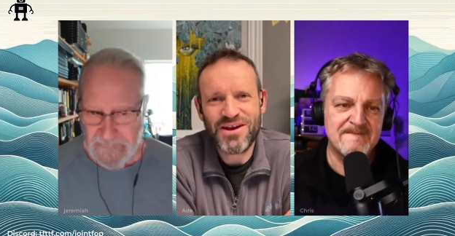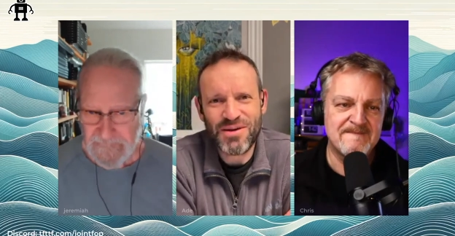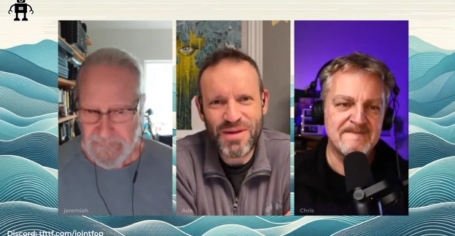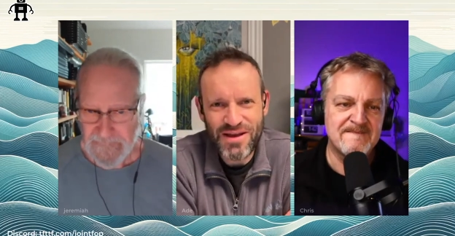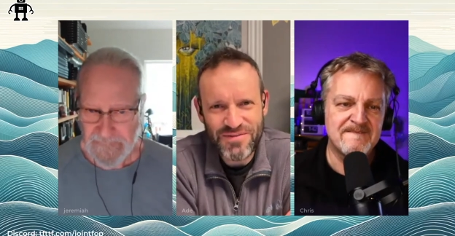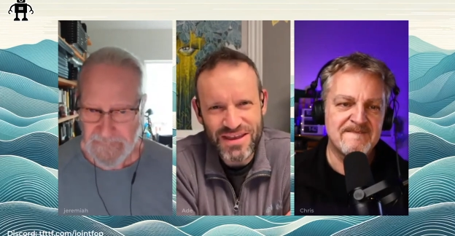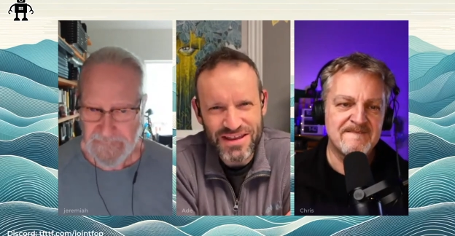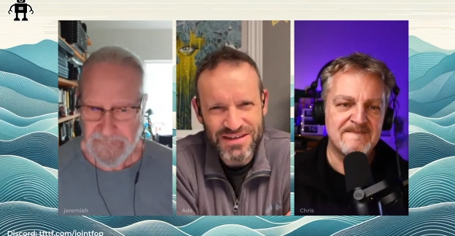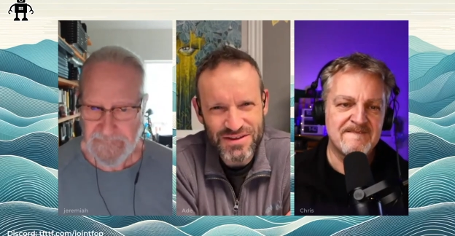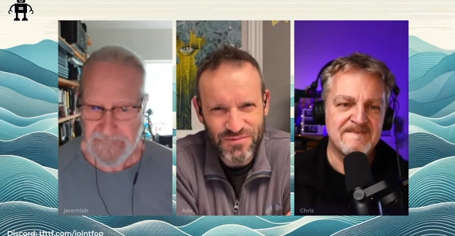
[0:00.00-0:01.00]
Speaker 1: like I'm
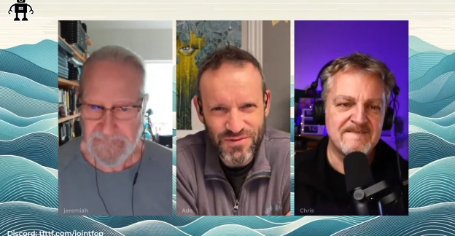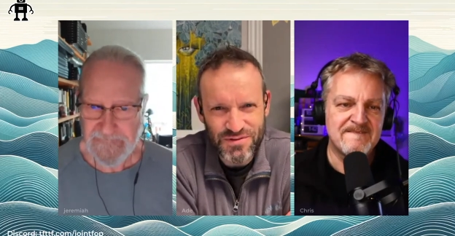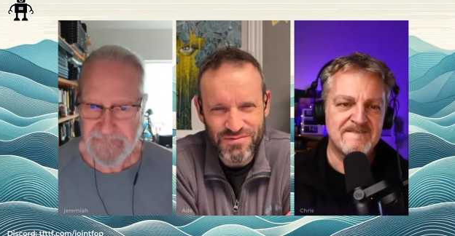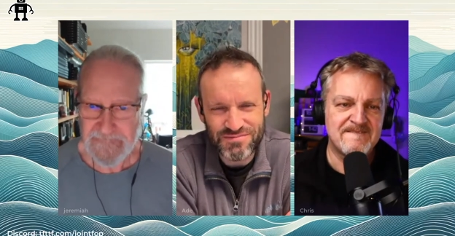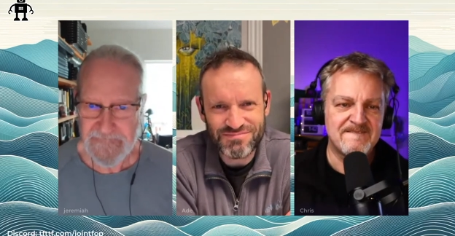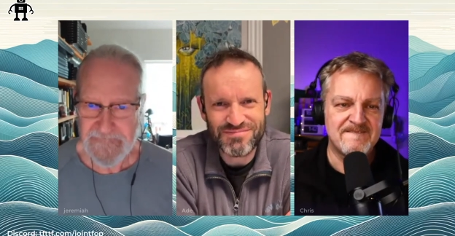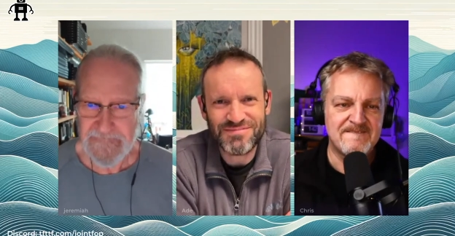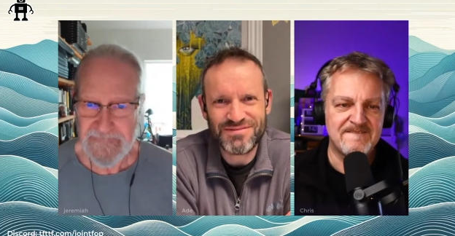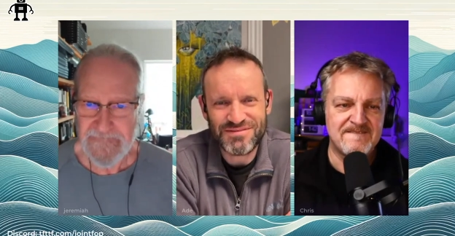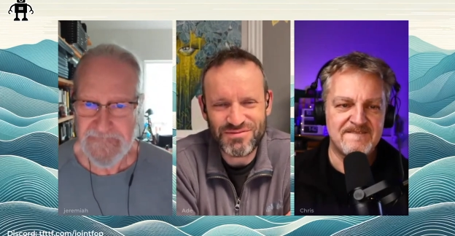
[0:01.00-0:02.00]
having a different
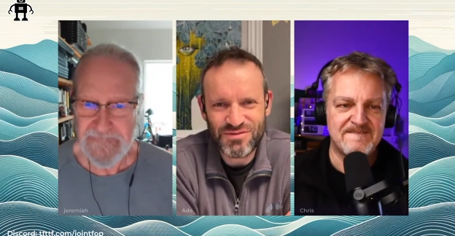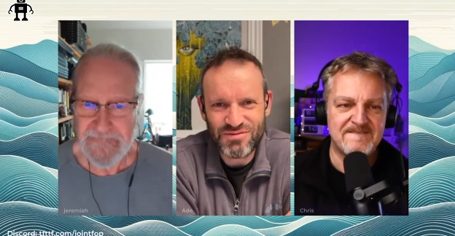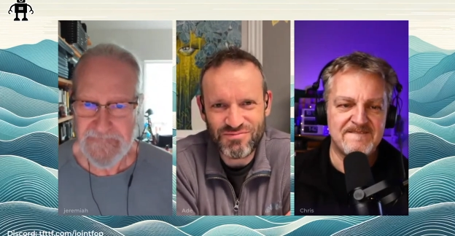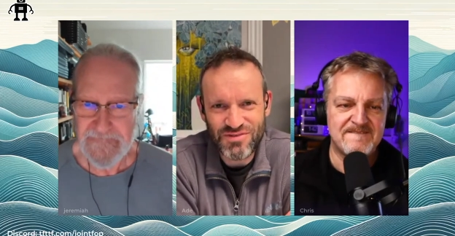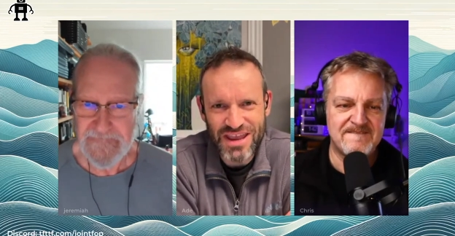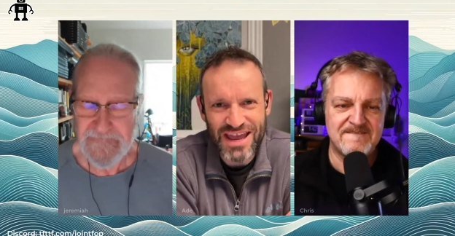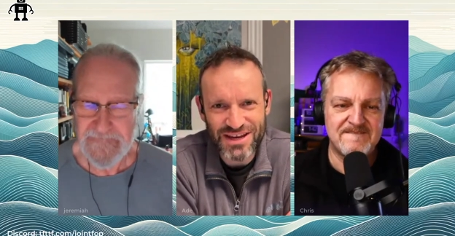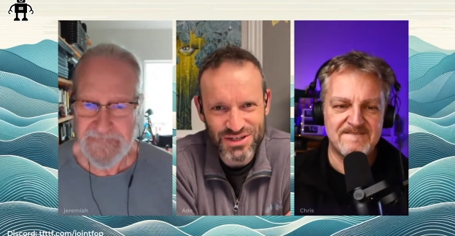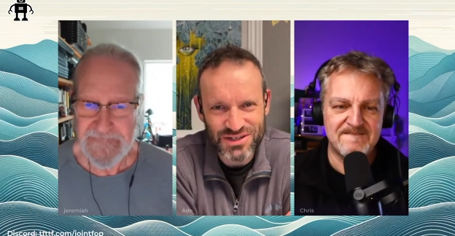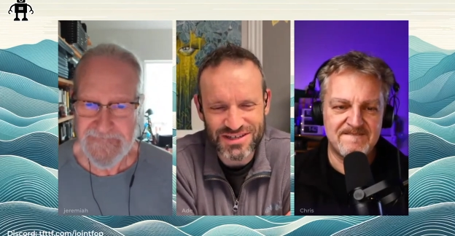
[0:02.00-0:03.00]

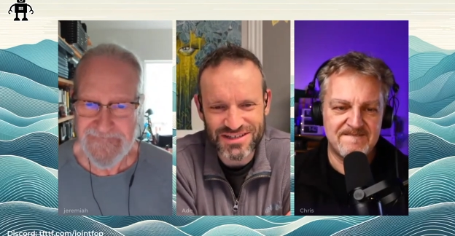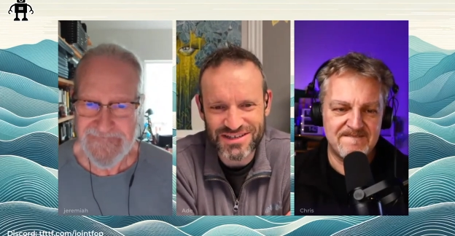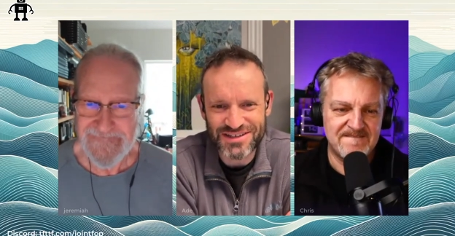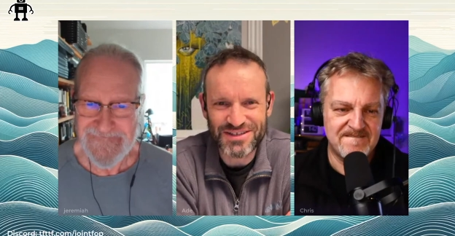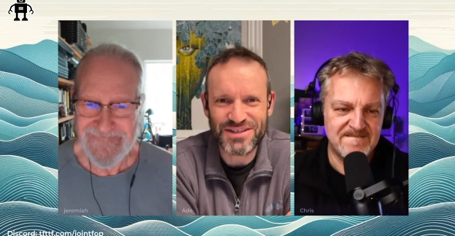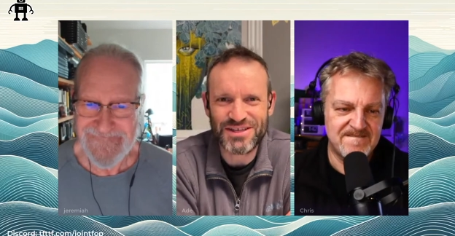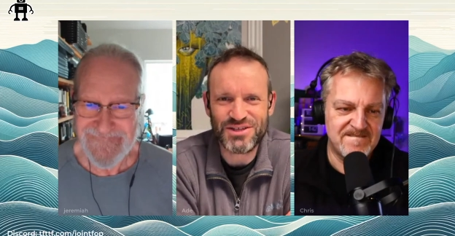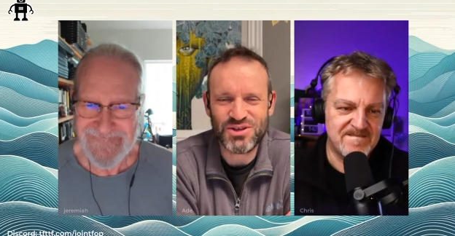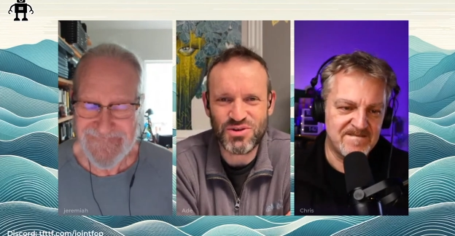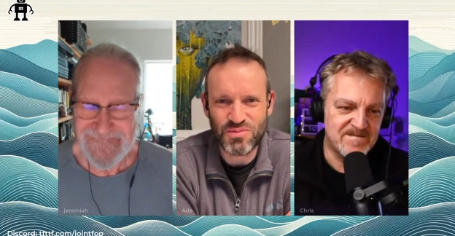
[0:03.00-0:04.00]
reaction to to
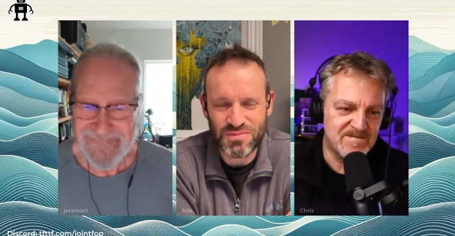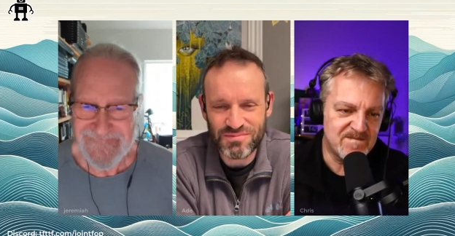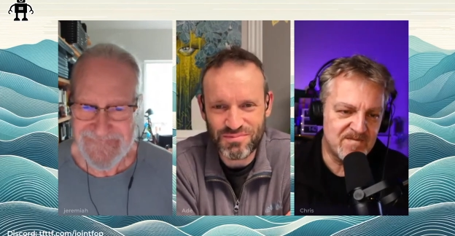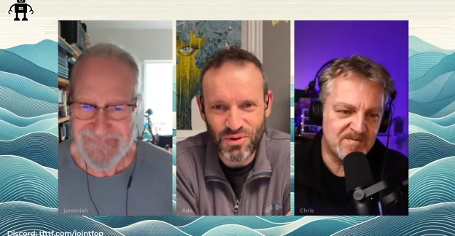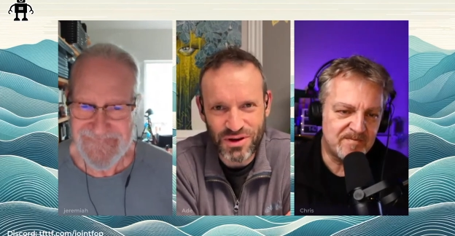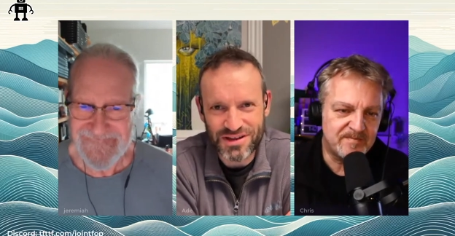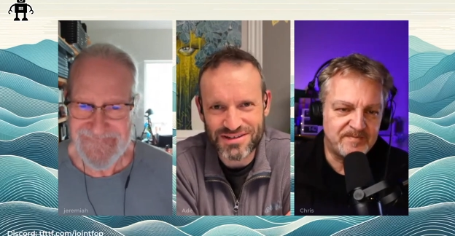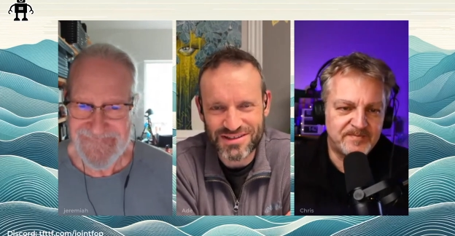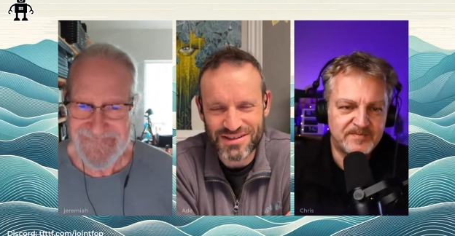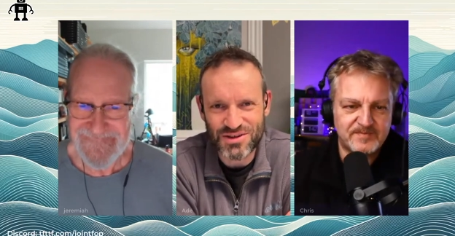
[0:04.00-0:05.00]
this new
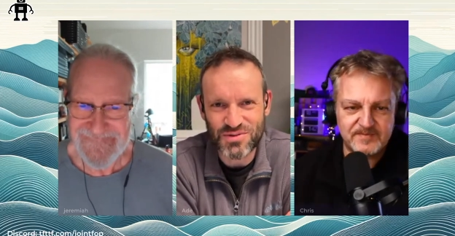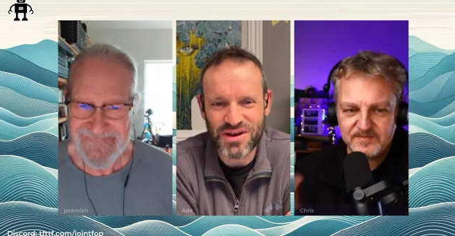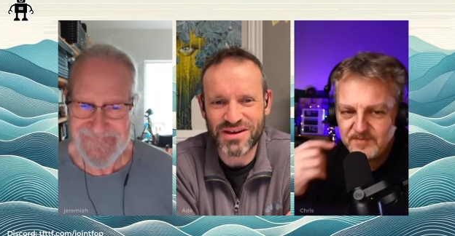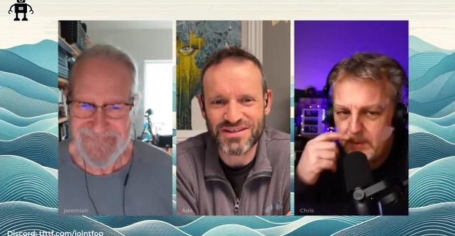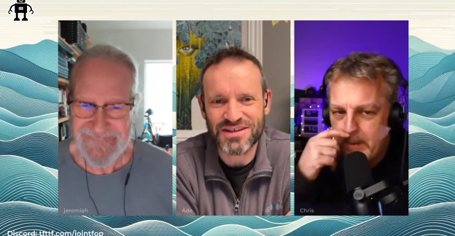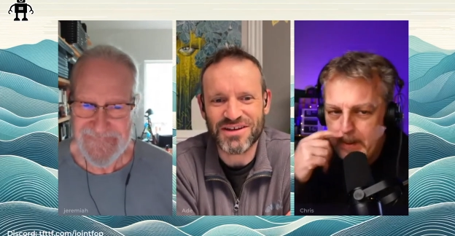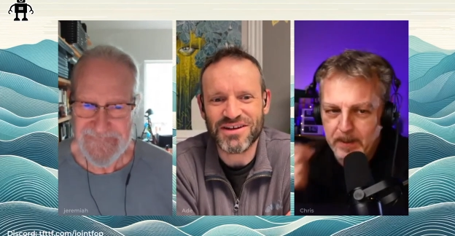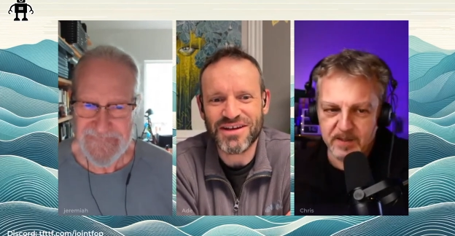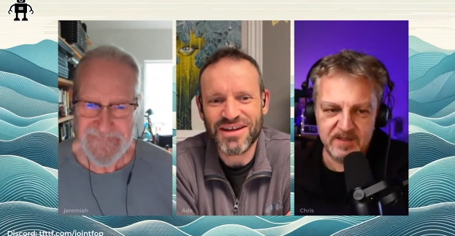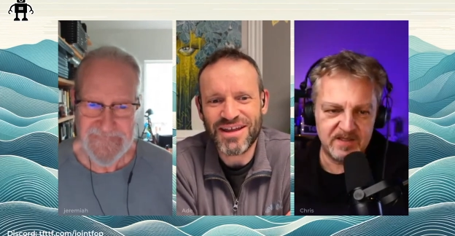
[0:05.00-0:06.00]
product than you guys
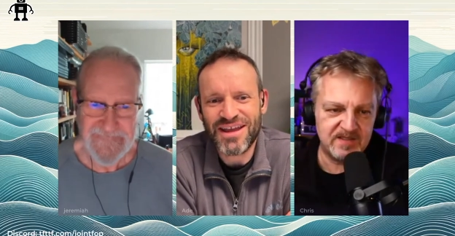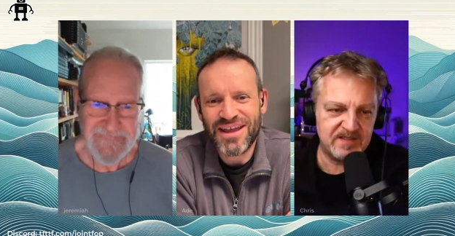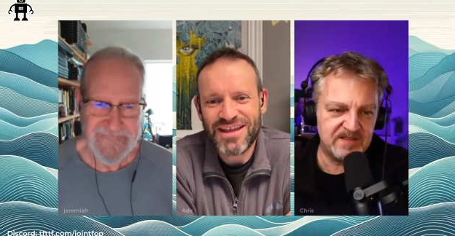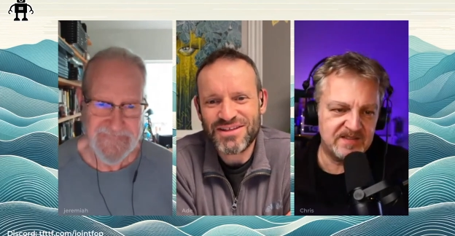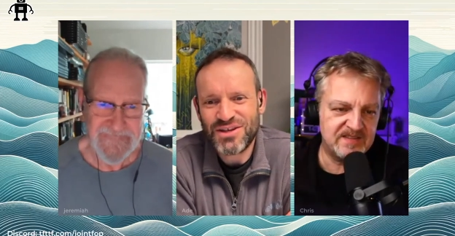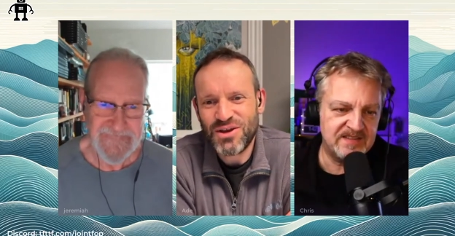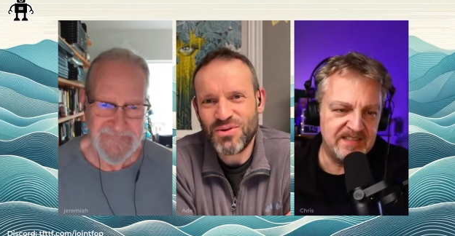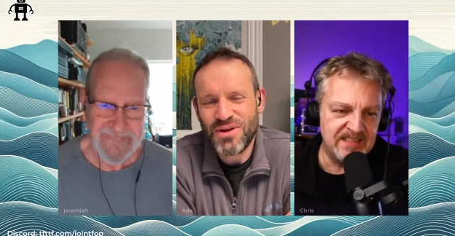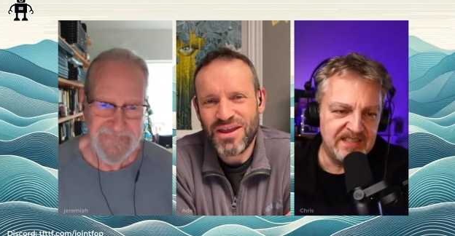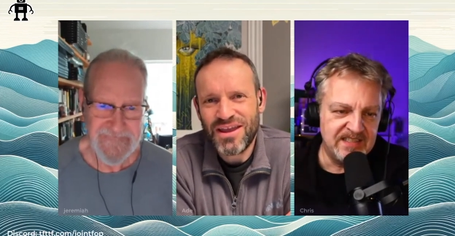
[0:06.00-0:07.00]
are.
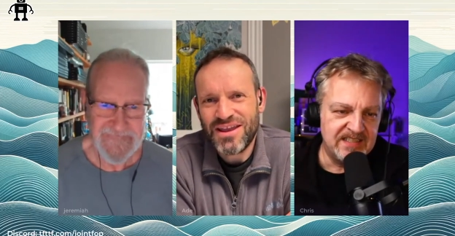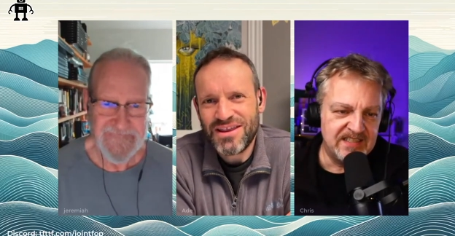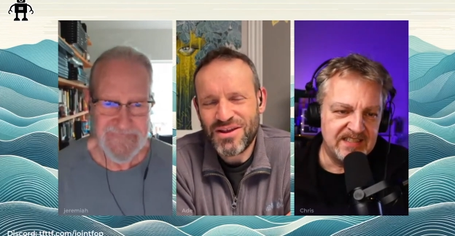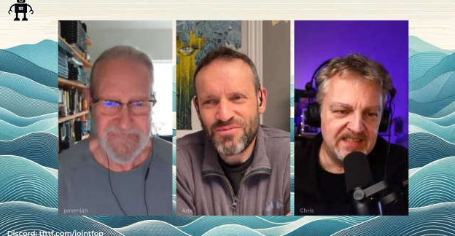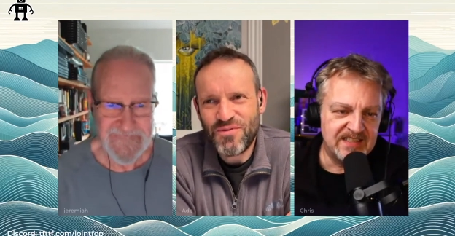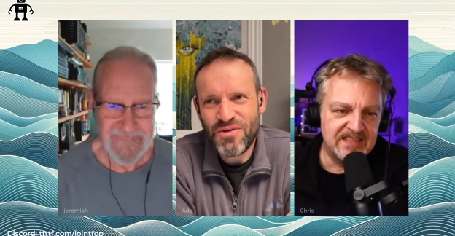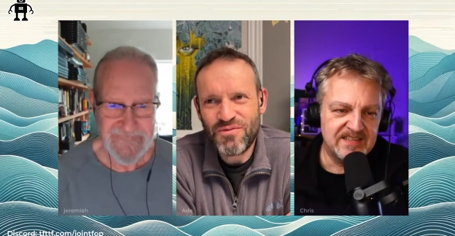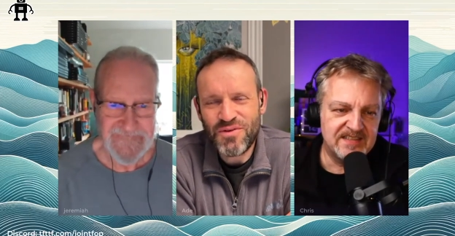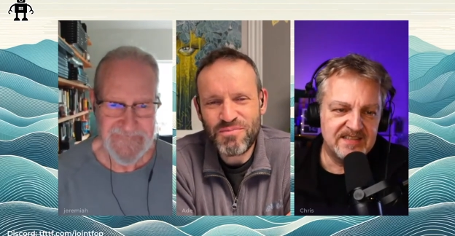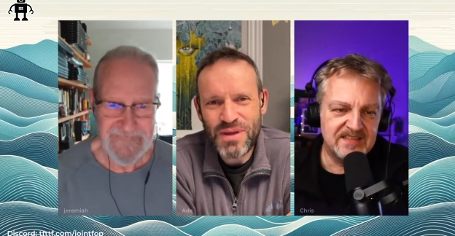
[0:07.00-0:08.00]
So yeah,
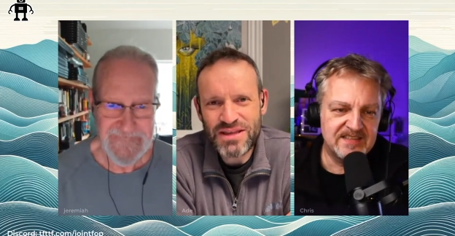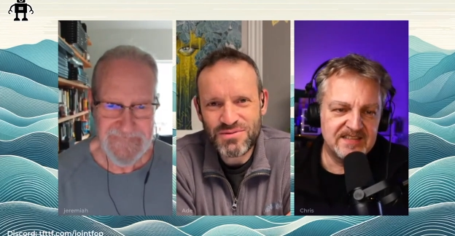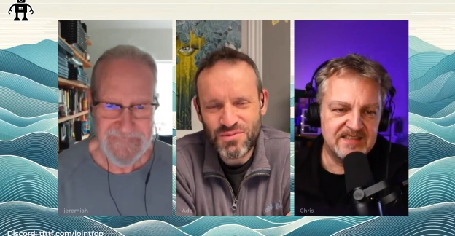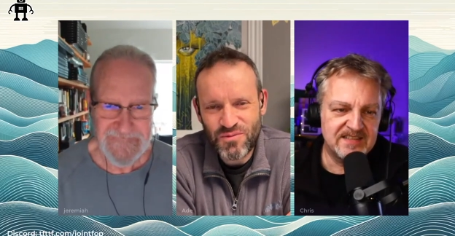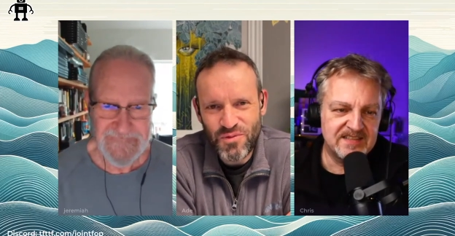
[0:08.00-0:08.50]
for for better